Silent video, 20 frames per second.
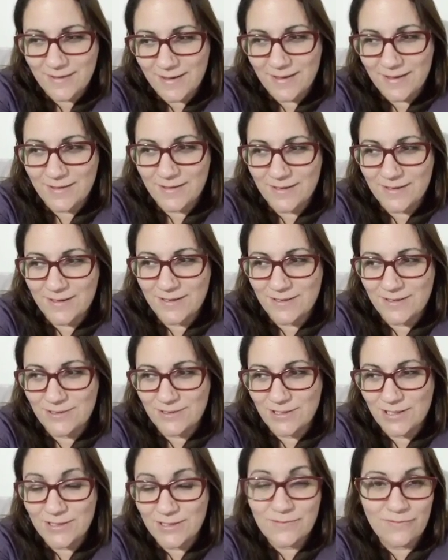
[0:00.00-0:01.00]
and I can
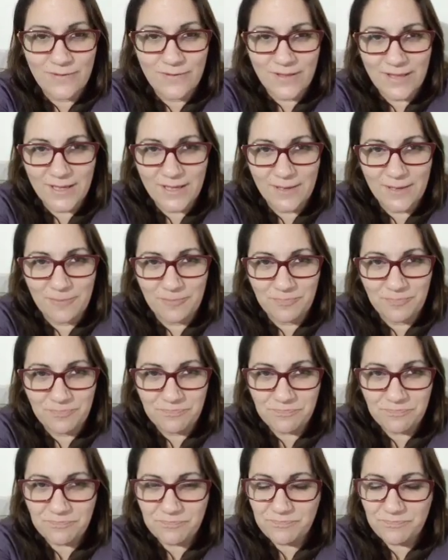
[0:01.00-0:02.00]
just feel him.
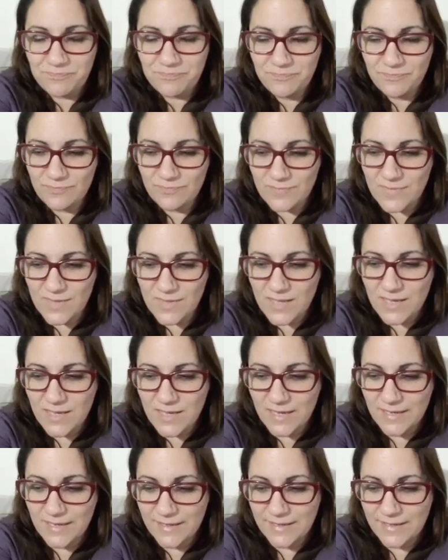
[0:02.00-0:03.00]

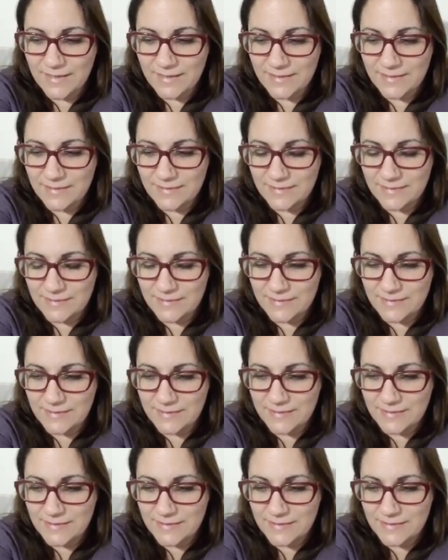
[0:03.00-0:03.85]
And